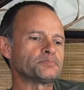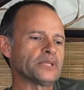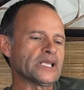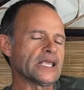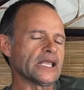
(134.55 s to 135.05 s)

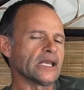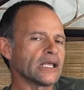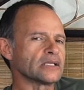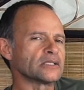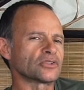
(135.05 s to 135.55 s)

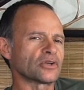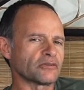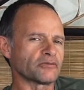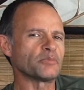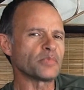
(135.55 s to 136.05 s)
beginnings
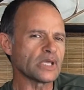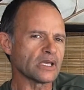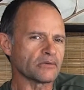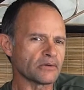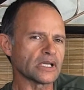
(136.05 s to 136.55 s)
of
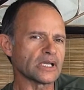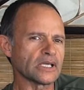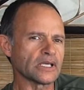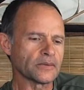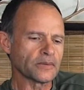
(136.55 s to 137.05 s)
me
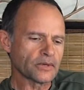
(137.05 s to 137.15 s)
really